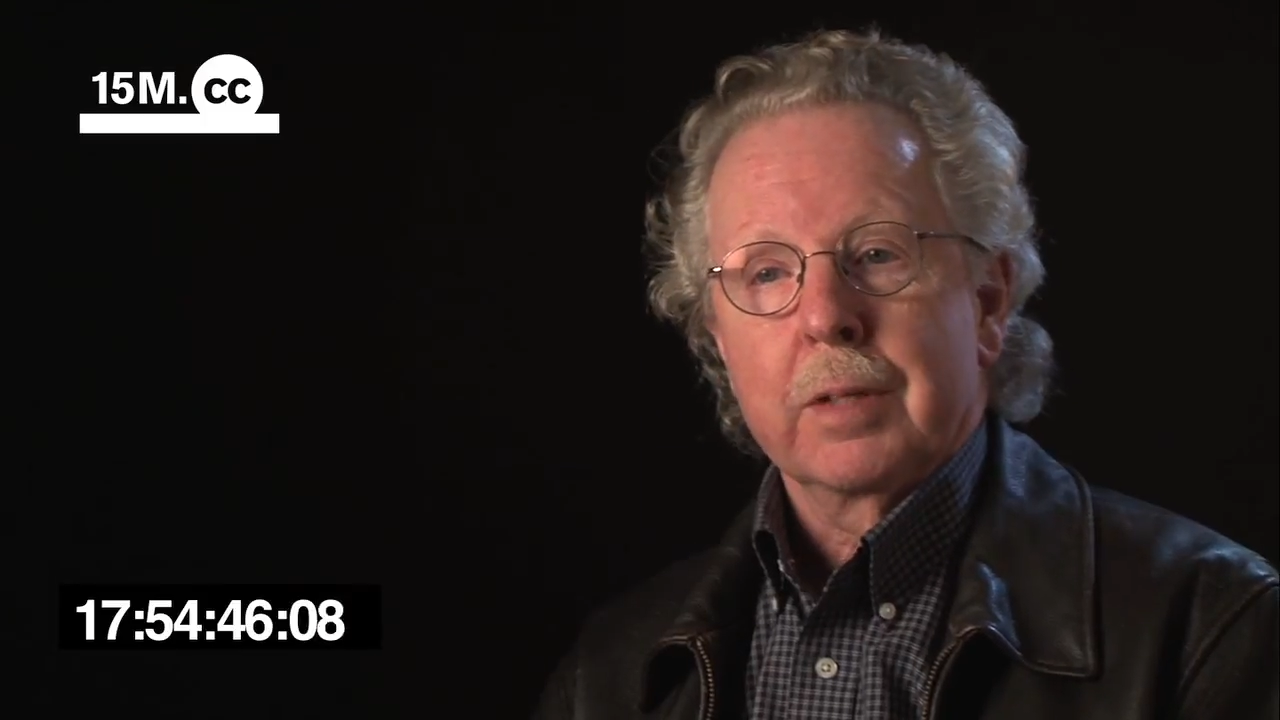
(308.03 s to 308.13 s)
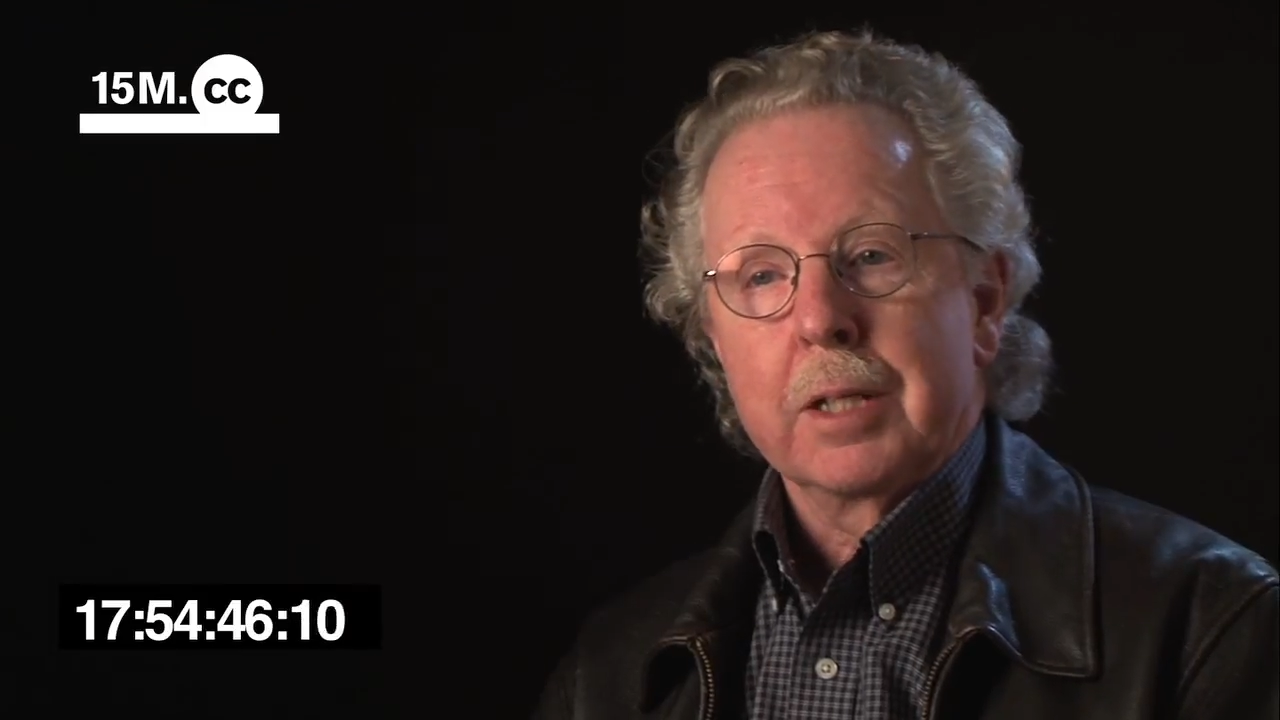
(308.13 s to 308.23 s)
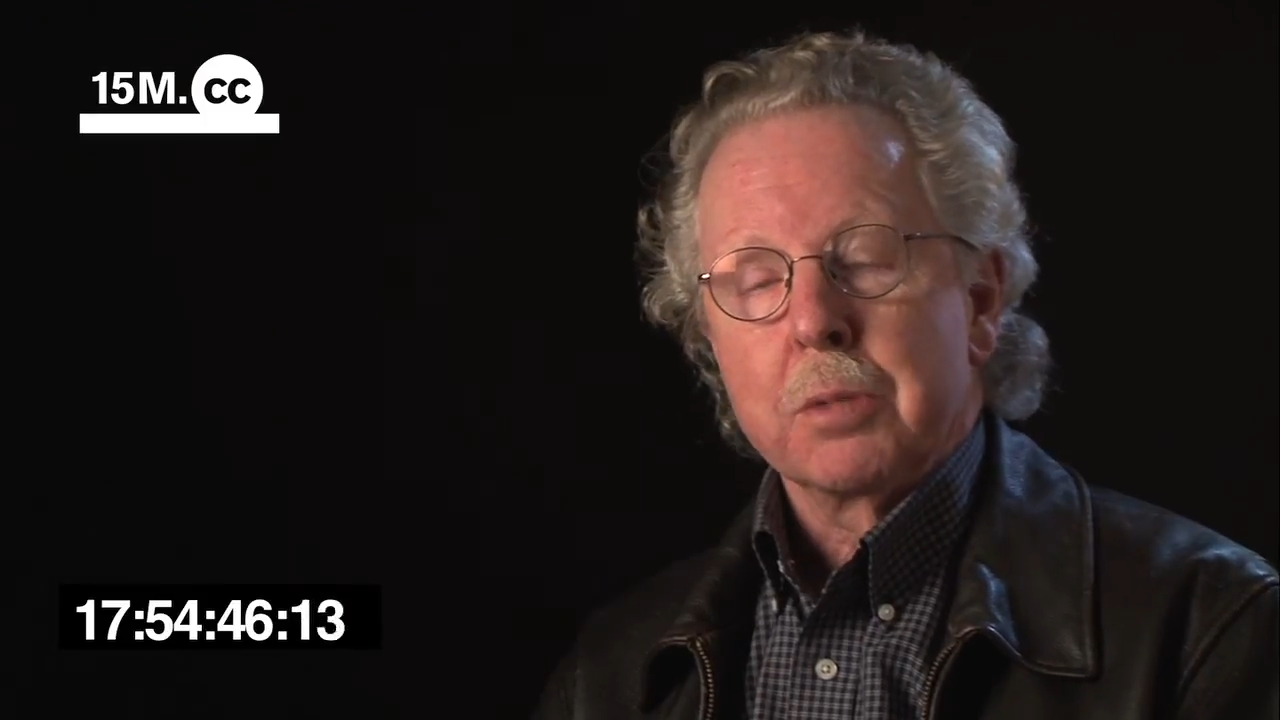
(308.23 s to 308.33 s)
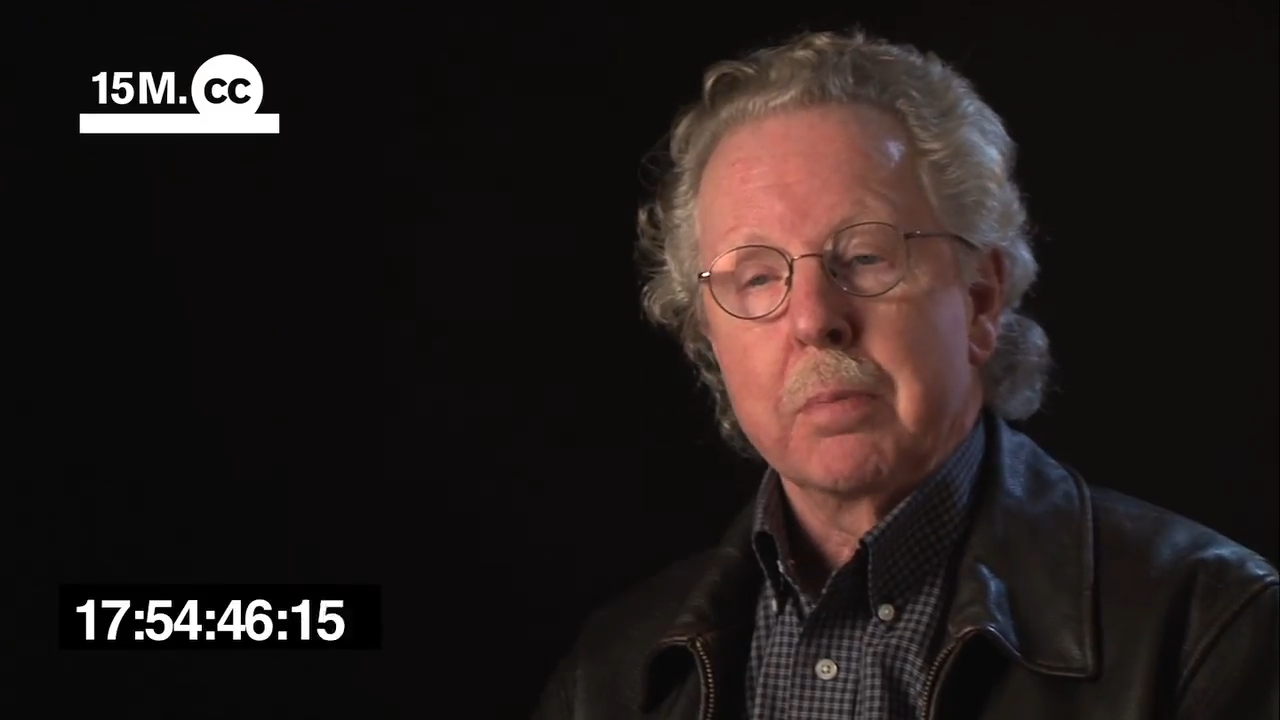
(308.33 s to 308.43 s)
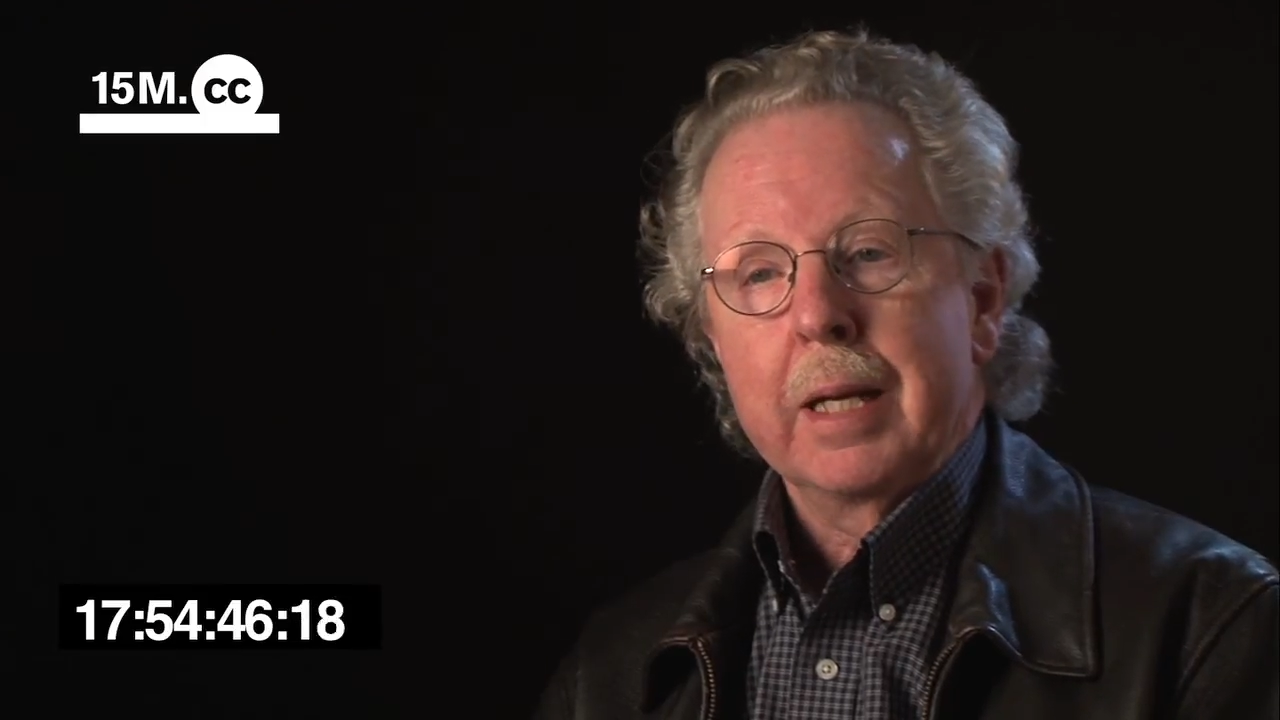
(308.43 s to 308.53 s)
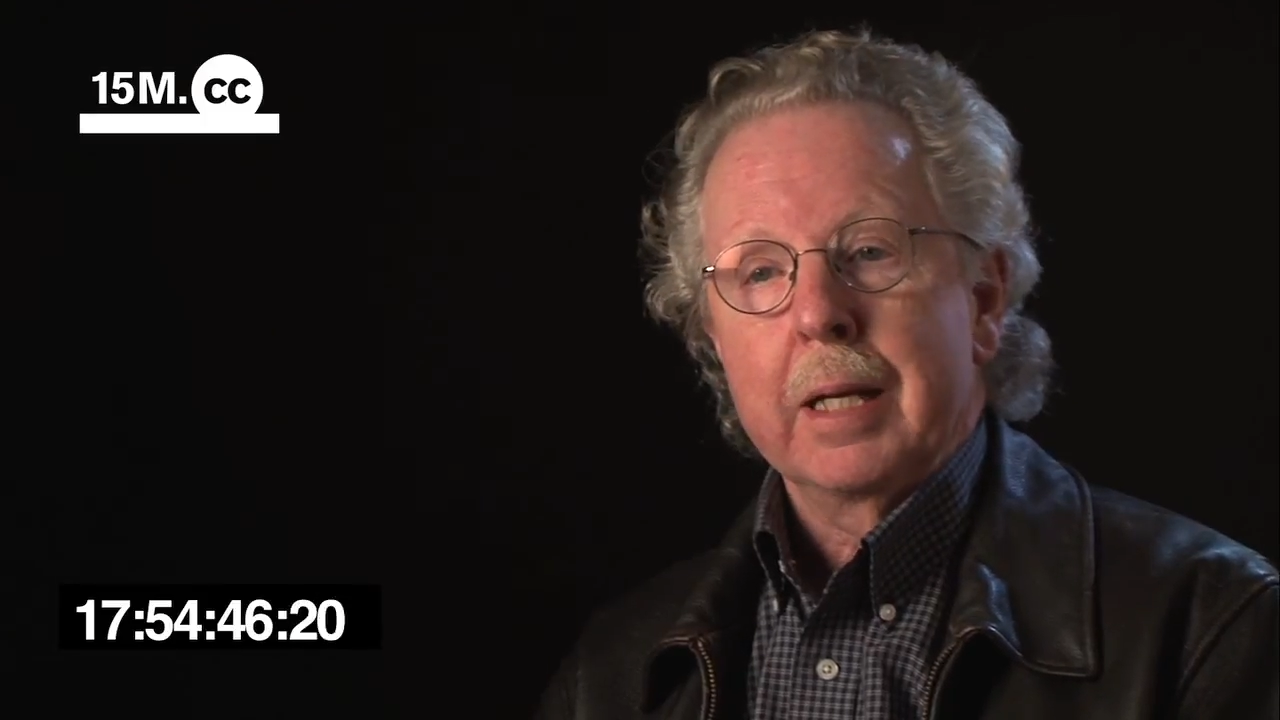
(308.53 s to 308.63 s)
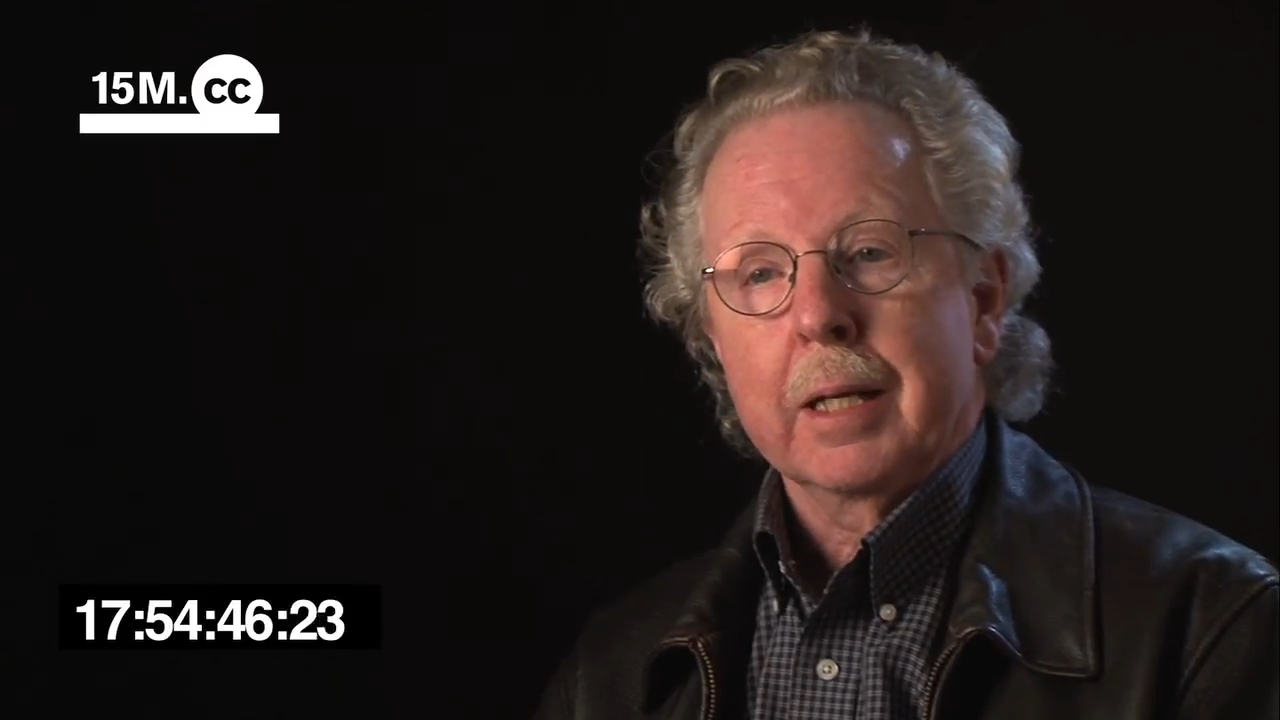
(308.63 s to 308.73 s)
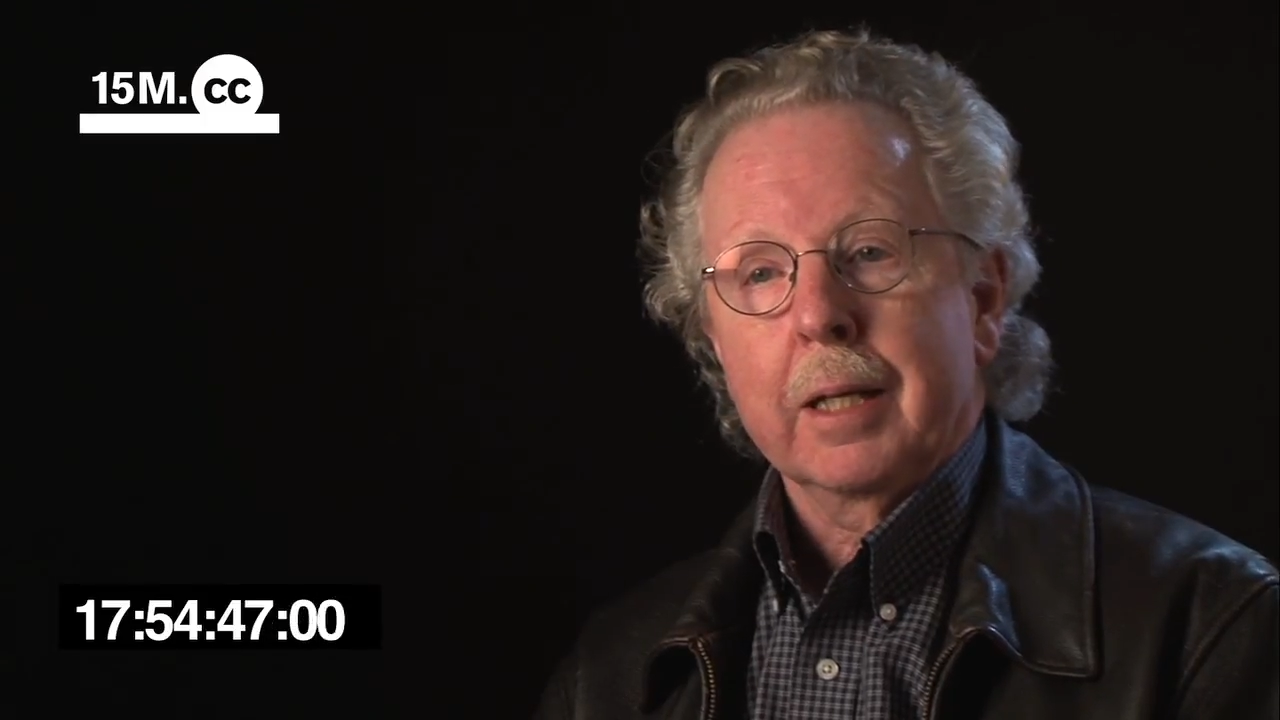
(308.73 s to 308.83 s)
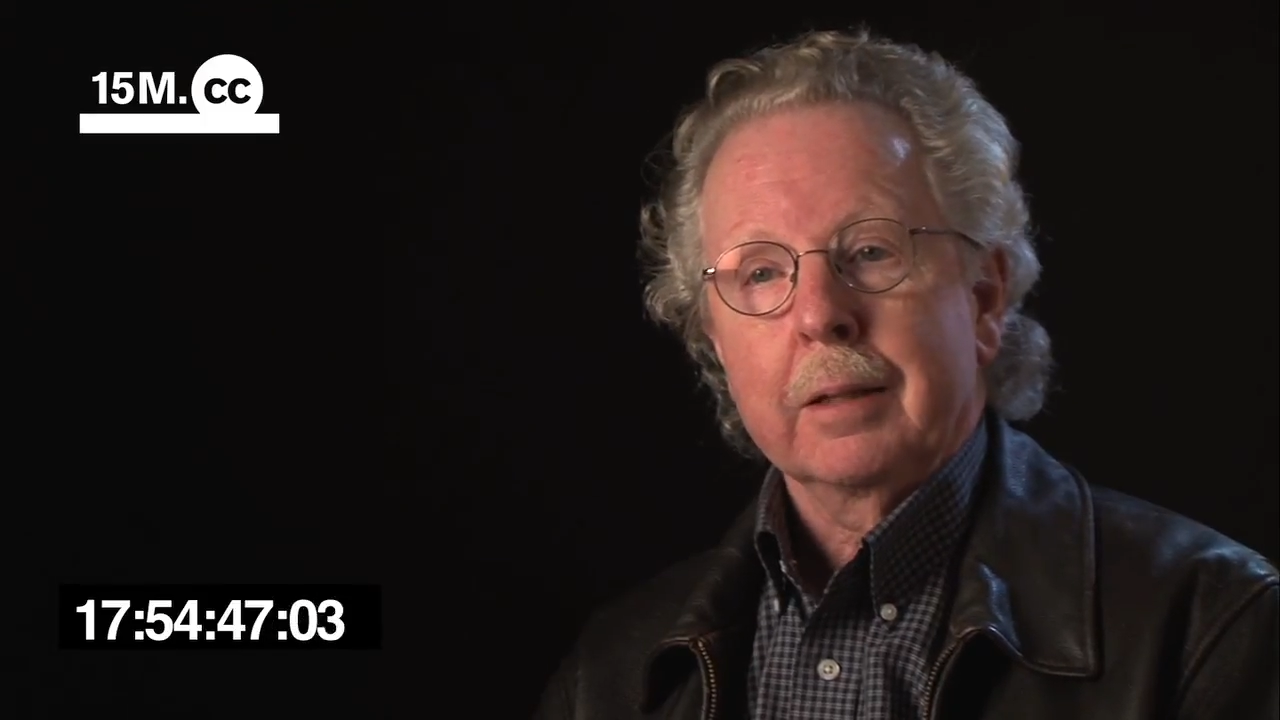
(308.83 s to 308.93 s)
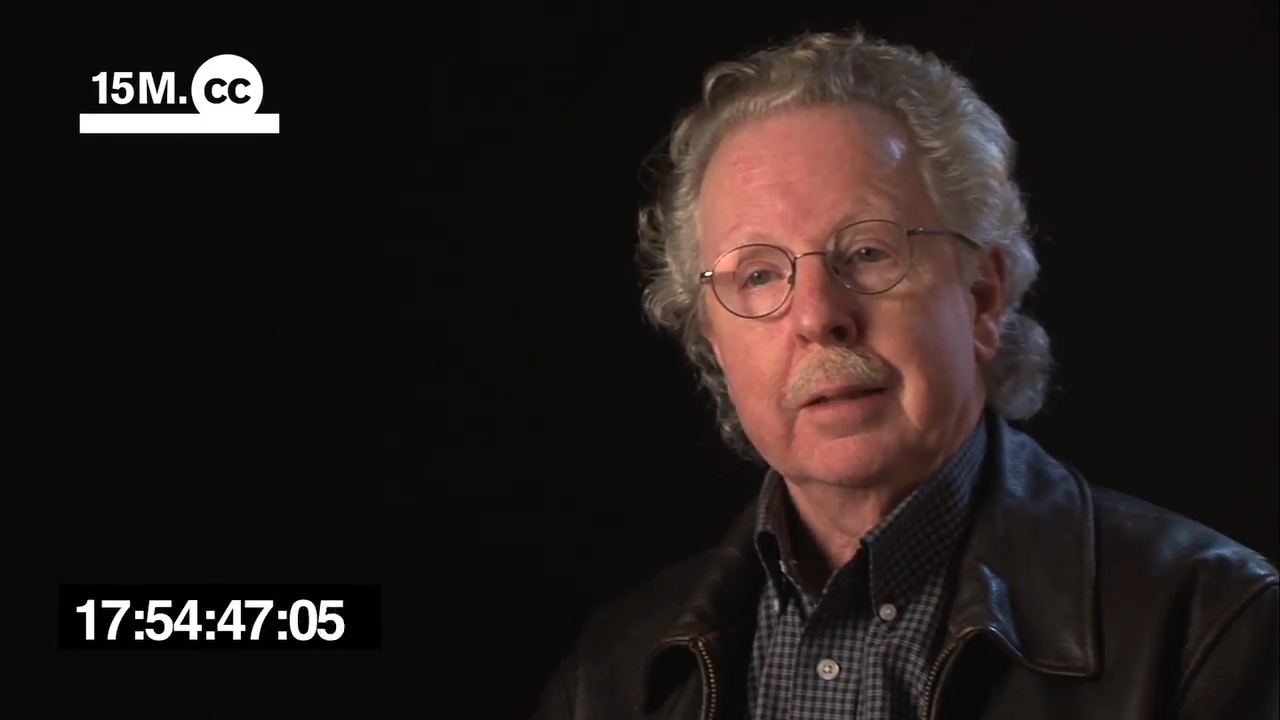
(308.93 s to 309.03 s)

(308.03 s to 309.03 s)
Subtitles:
these media,